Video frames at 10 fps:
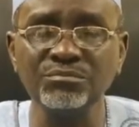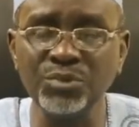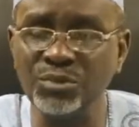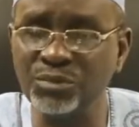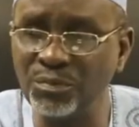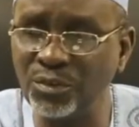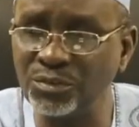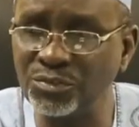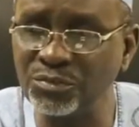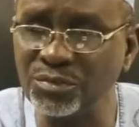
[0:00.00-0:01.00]
build
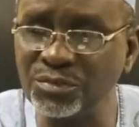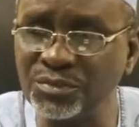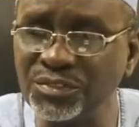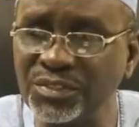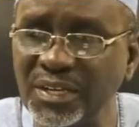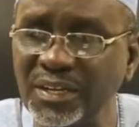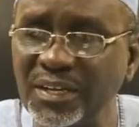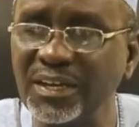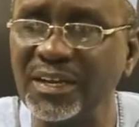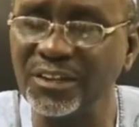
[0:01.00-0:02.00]
more schools,
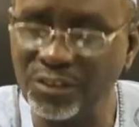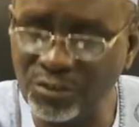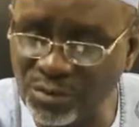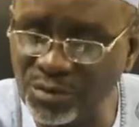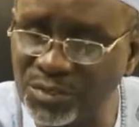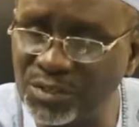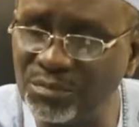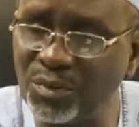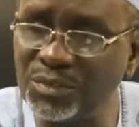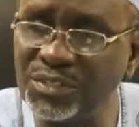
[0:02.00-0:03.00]
recruiting
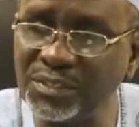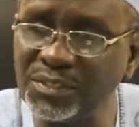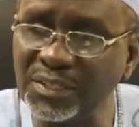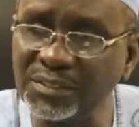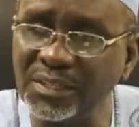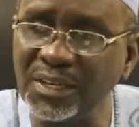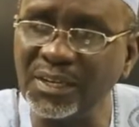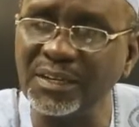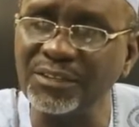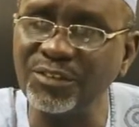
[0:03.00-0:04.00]
more teachers,
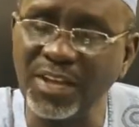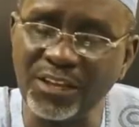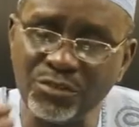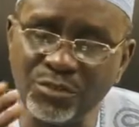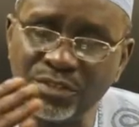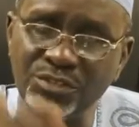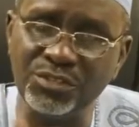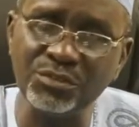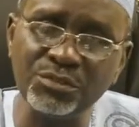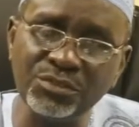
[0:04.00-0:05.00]
so that you
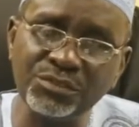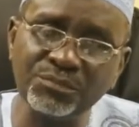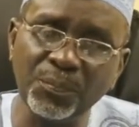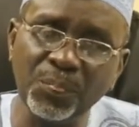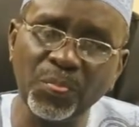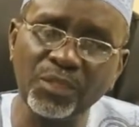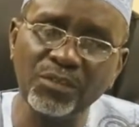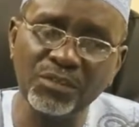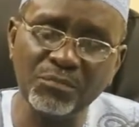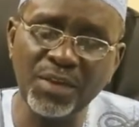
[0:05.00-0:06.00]
reduce
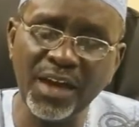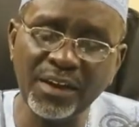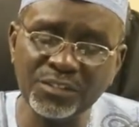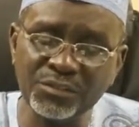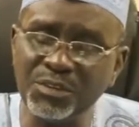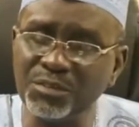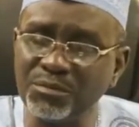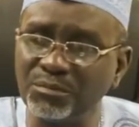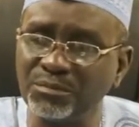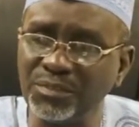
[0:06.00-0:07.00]
to the barest
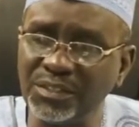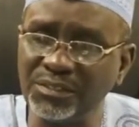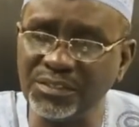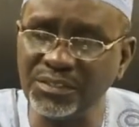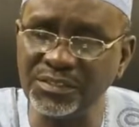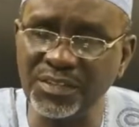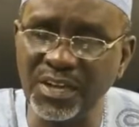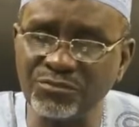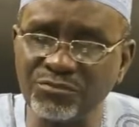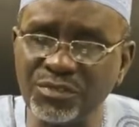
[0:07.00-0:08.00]
minimum the
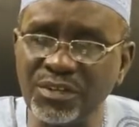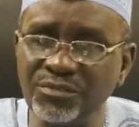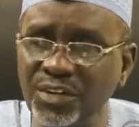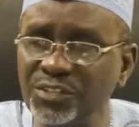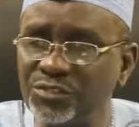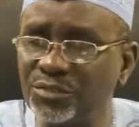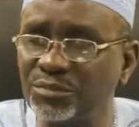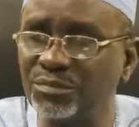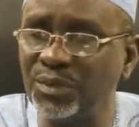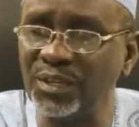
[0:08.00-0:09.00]
teacher-student ratio.
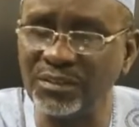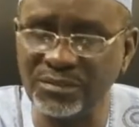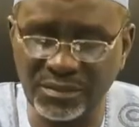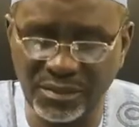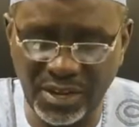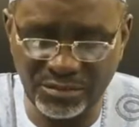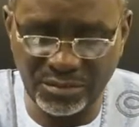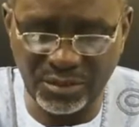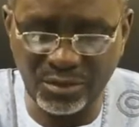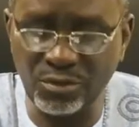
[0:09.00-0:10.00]
Bring it
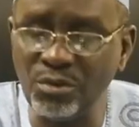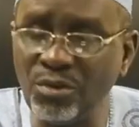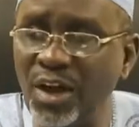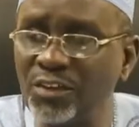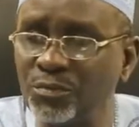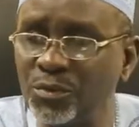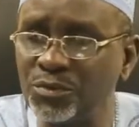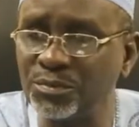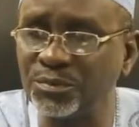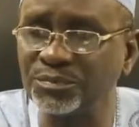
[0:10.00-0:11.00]
as low as
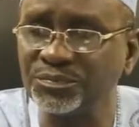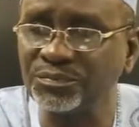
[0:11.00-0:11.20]
possible